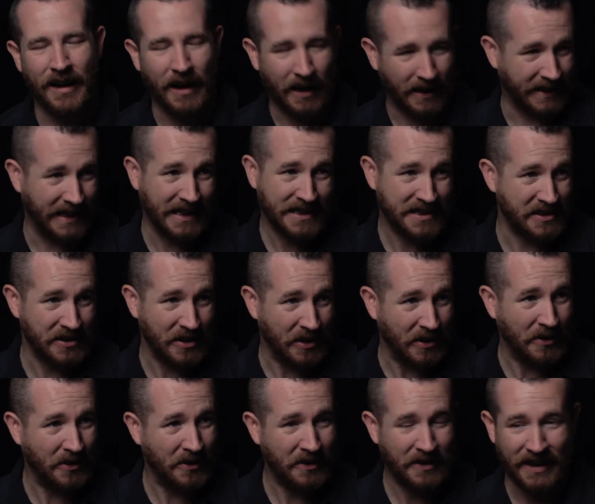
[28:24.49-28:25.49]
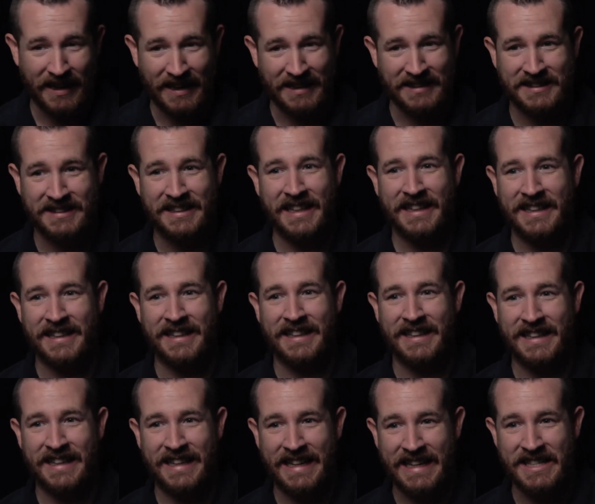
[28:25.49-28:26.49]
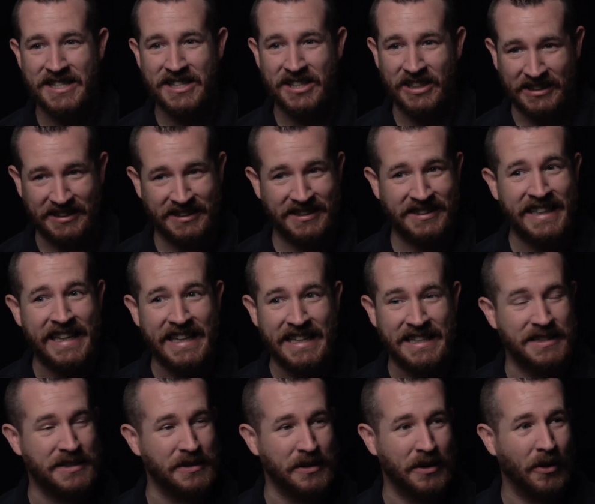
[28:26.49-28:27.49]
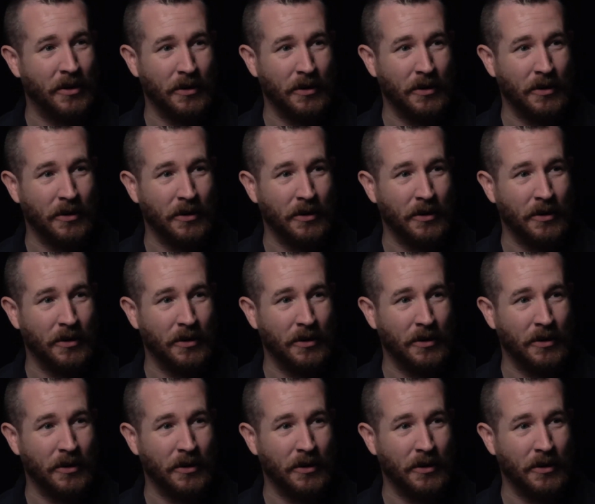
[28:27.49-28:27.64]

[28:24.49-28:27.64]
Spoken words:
I guess so. And second, he succeeds